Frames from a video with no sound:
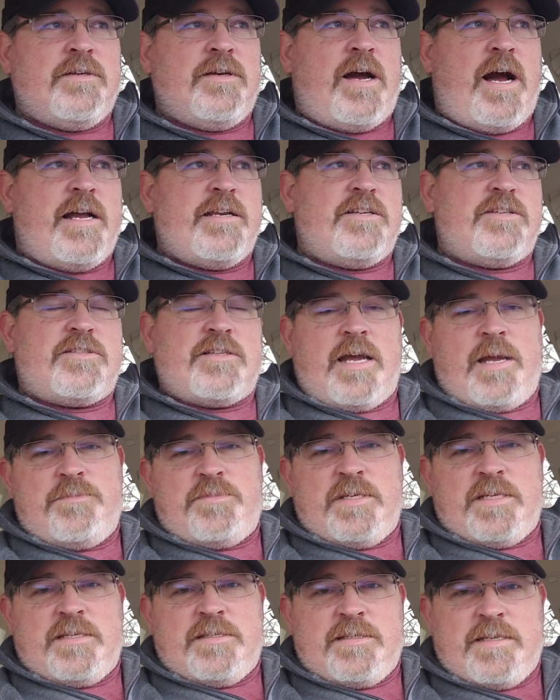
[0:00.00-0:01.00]
I just
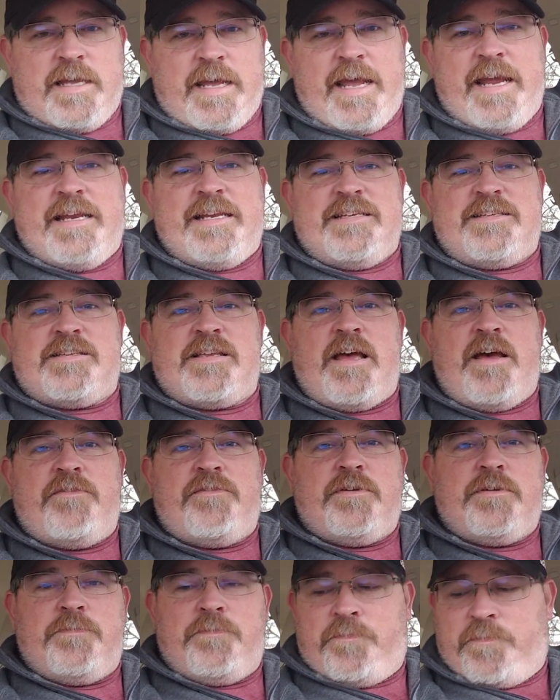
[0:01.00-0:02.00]
typed in
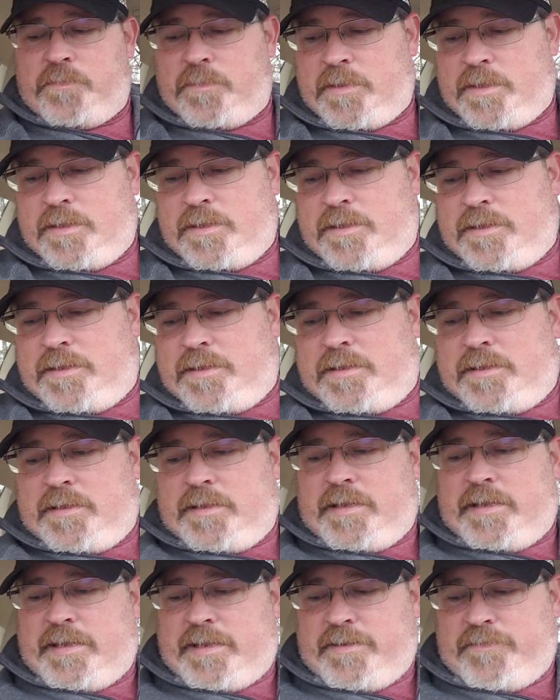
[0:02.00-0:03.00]
87.
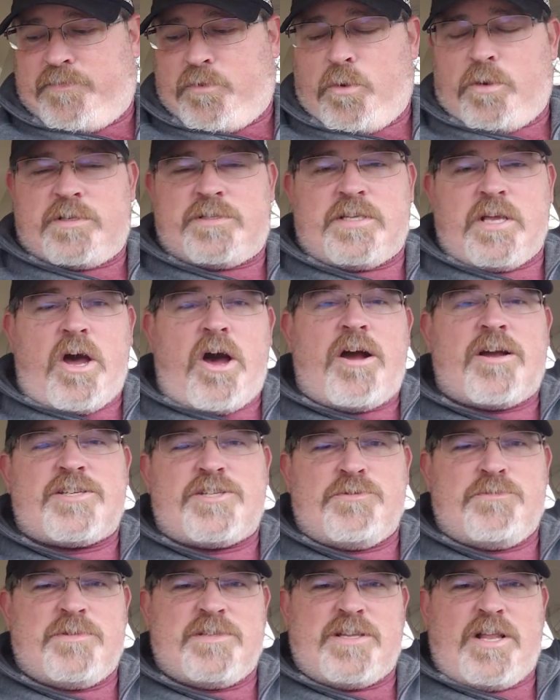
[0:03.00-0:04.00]
And of course the
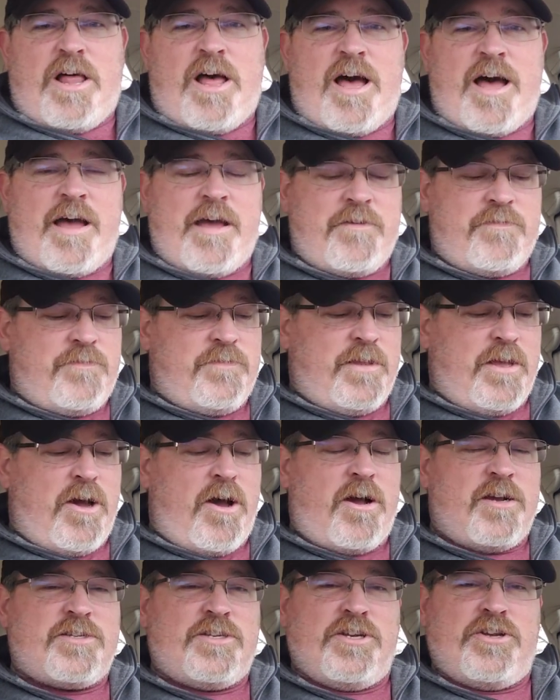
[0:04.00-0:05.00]
auction was live, and the
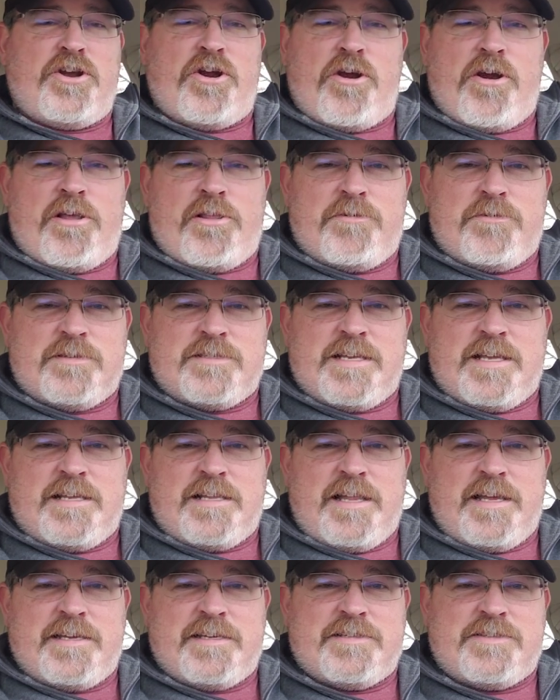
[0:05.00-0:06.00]
auction currently was
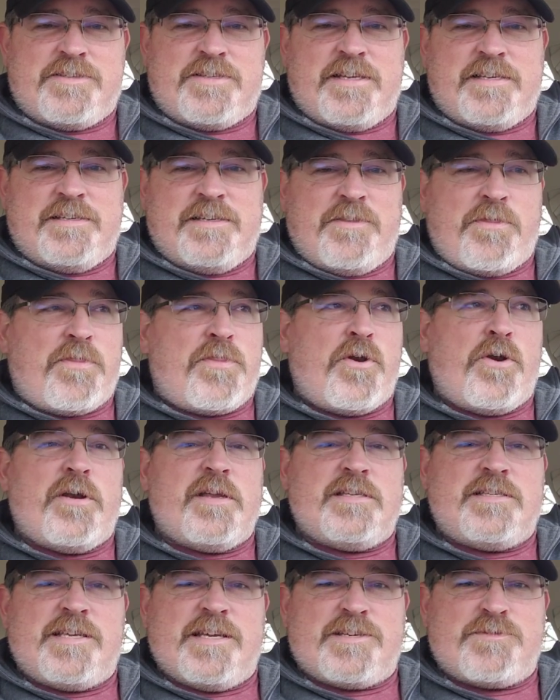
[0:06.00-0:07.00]
at sitting at
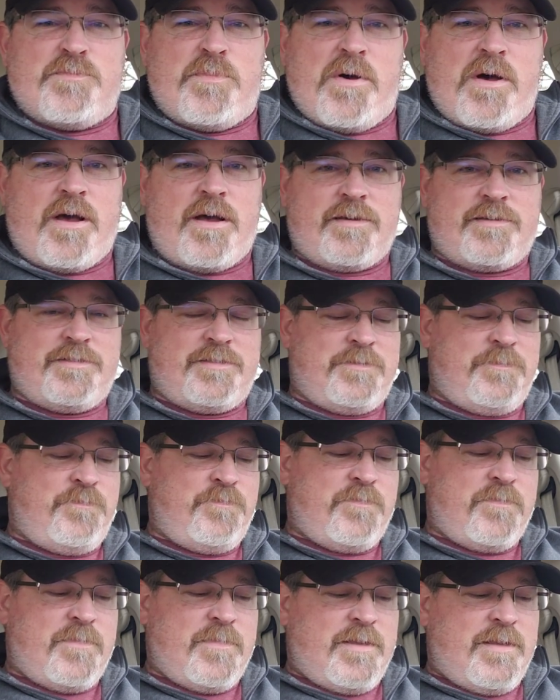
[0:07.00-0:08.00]
36 bucks.
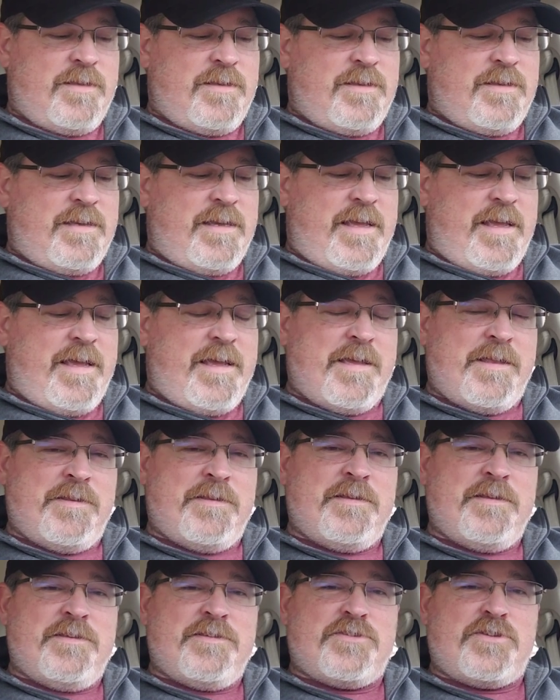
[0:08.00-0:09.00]
And
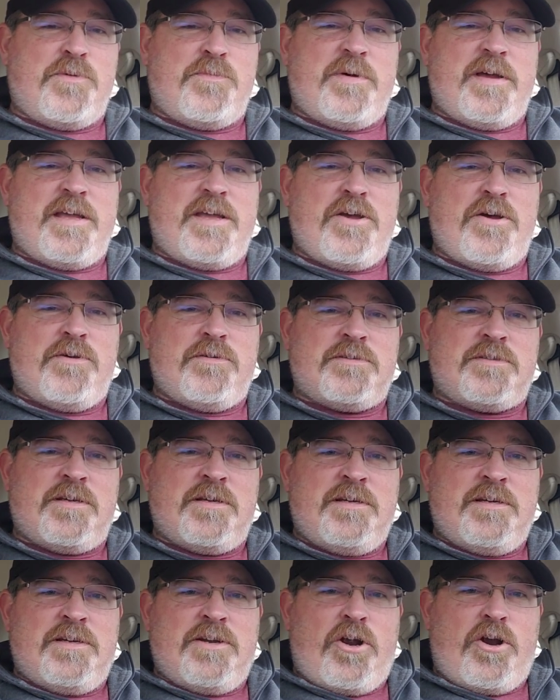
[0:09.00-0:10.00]
somebody goes,
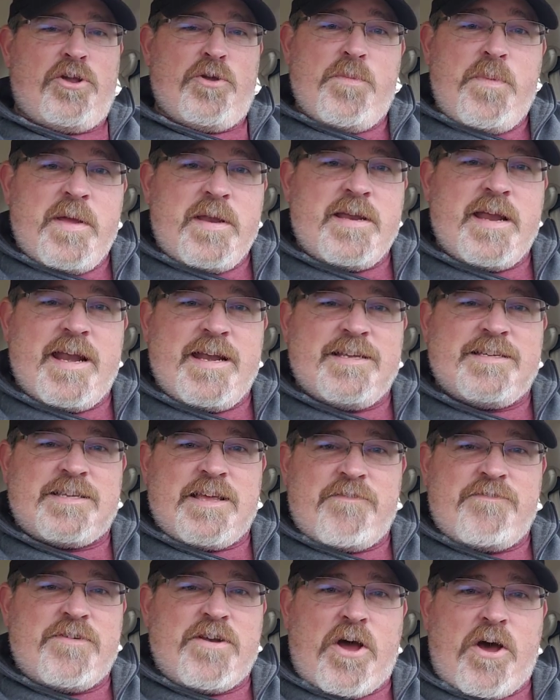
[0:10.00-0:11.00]
"Are you bidding
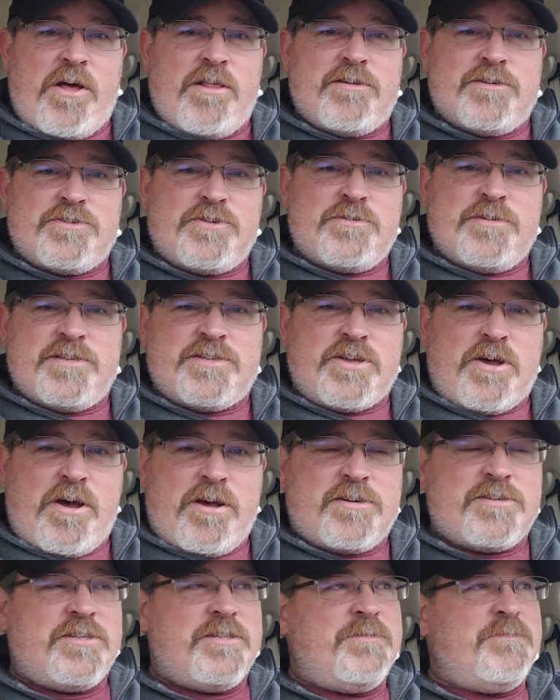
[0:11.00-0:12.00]
$87 on this
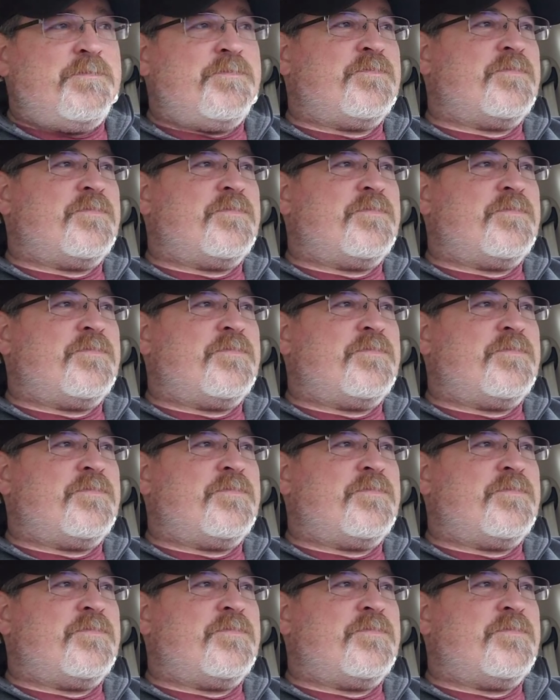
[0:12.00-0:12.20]
auction?"